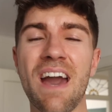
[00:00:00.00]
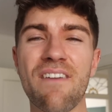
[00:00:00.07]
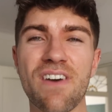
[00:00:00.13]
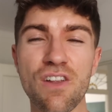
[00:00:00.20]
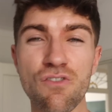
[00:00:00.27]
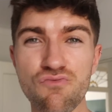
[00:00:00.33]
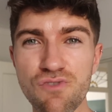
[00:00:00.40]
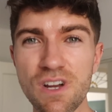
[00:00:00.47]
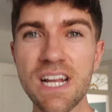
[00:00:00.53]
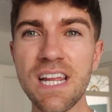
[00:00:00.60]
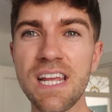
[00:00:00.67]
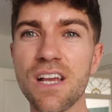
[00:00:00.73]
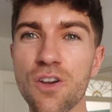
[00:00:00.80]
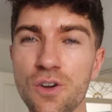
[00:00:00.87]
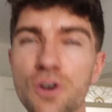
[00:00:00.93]
I've had a
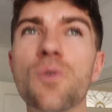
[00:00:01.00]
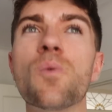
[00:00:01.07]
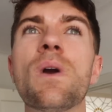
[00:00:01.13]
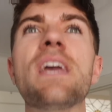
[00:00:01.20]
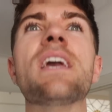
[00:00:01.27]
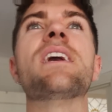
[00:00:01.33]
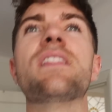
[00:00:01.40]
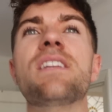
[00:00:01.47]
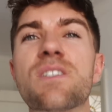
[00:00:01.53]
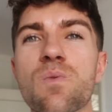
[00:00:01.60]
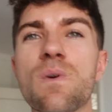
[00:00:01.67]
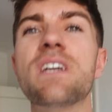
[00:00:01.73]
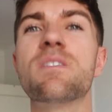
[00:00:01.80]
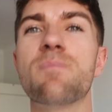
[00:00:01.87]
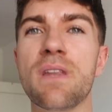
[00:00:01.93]
really good week. This
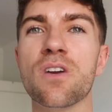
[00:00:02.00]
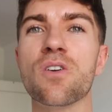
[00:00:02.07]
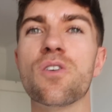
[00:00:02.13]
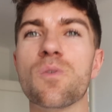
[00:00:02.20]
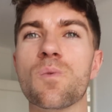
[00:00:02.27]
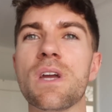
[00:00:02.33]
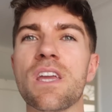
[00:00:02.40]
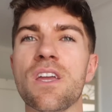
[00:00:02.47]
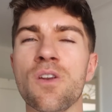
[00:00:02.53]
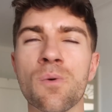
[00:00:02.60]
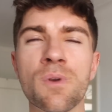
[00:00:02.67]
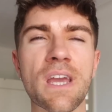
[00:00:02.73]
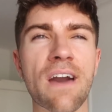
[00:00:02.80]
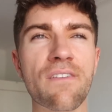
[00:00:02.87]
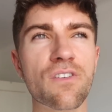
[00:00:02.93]
week's been a good week. You know
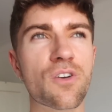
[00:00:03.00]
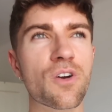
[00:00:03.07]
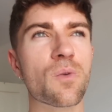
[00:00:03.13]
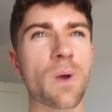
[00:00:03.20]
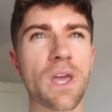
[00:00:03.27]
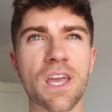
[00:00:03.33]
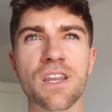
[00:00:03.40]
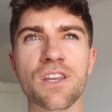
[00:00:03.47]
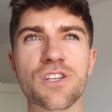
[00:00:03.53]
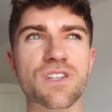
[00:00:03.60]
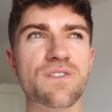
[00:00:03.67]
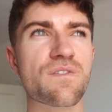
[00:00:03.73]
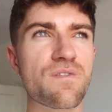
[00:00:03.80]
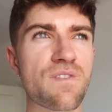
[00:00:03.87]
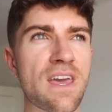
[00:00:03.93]
when you have a good week and you
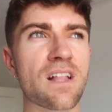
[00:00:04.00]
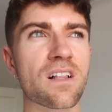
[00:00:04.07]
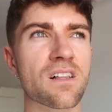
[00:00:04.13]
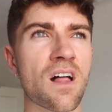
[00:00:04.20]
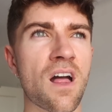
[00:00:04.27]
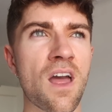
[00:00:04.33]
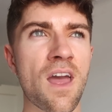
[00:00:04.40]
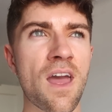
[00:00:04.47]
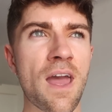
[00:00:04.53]
just feel...